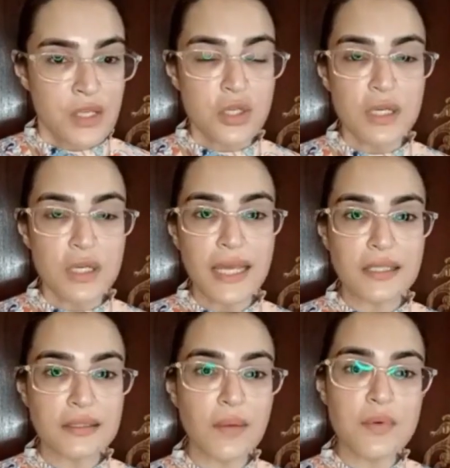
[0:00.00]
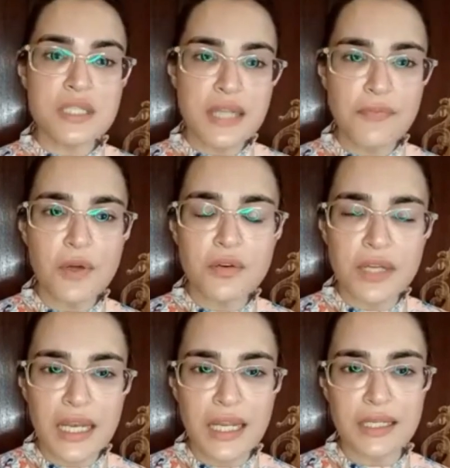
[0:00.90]
So, like, there was never
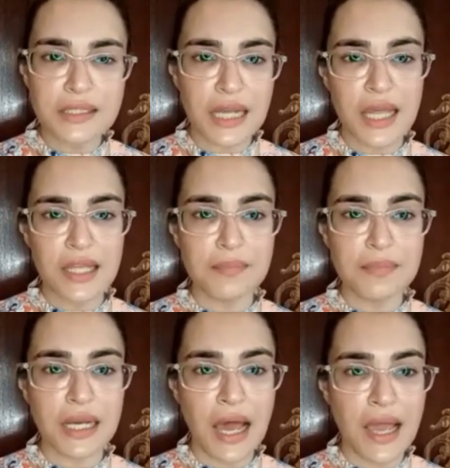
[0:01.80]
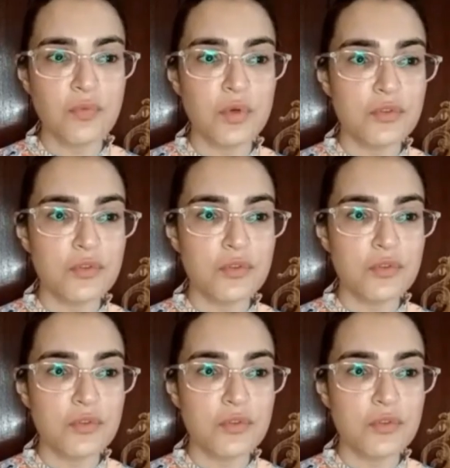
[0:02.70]
really a time that I would